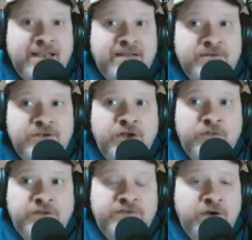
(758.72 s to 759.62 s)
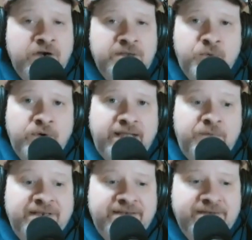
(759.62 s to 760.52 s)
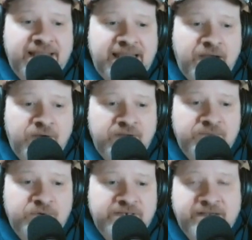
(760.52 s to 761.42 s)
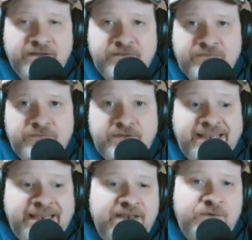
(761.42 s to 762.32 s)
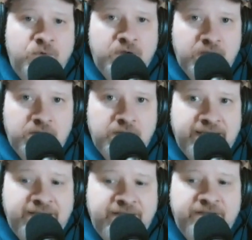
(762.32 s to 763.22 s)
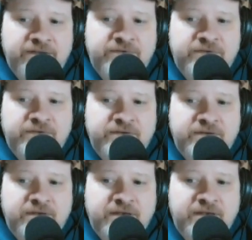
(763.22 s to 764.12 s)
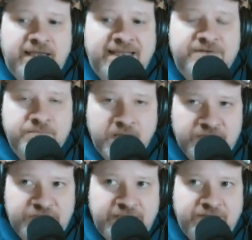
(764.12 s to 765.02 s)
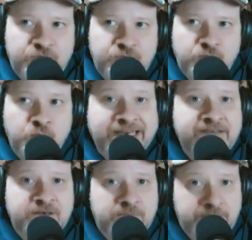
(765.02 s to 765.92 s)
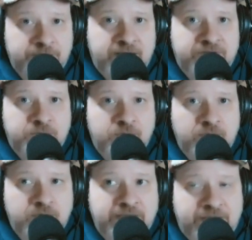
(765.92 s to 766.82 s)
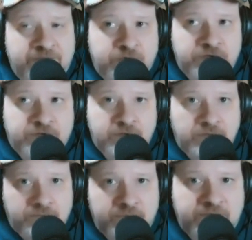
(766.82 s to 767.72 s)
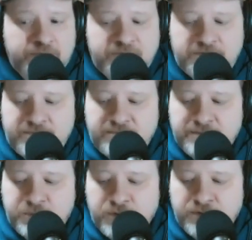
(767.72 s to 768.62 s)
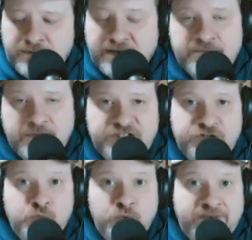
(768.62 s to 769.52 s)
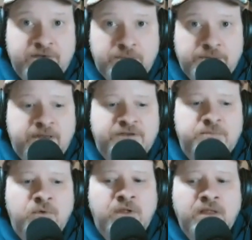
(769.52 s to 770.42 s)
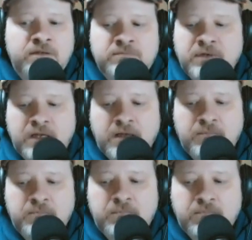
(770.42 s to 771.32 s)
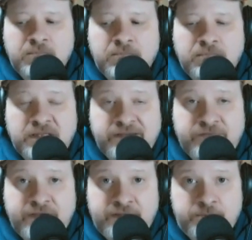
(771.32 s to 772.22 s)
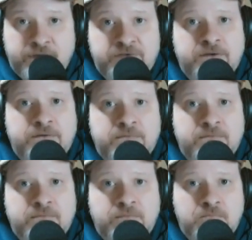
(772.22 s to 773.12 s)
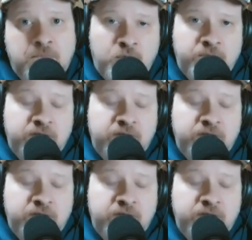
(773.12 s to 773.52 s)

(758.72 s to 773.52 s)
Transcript: the starting point I would give to anyone is as much as reasonably possible, and that first little segment's important, but as much as reasonably possible, um, live in the present moment.